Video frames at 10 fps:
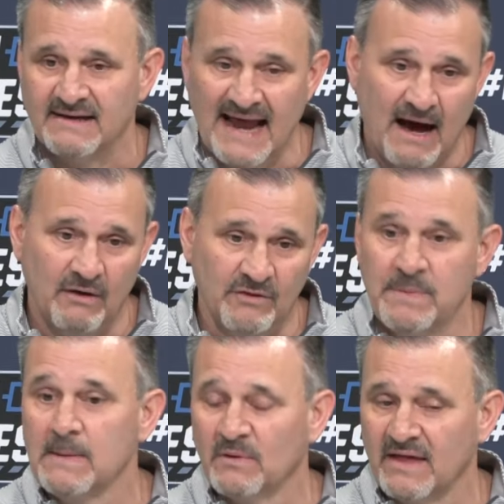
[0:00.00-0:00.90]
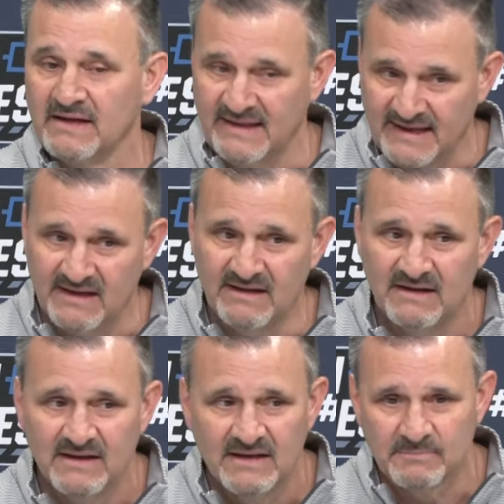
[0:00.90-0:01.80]
Now, the people that did
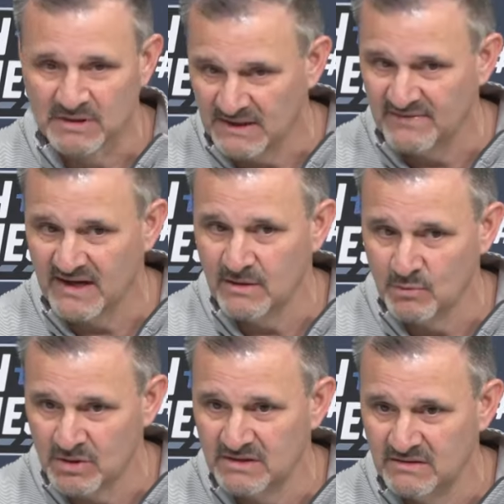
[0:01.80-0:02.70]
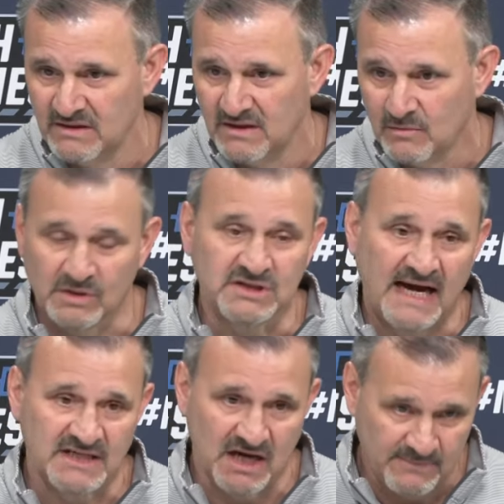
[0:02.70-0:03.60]
believe that he would were
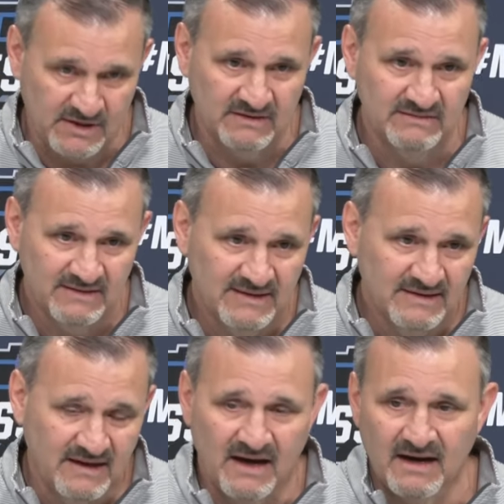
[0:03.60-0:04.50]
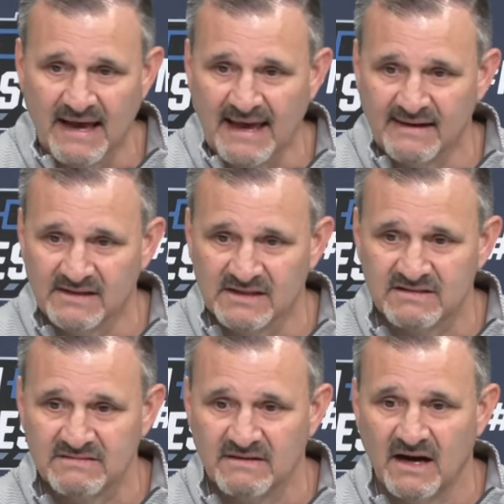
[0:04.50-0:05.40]
Josh Hubbard and
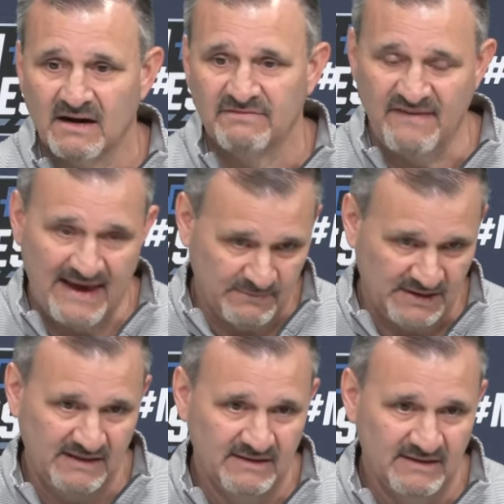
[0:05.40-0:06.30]
his family.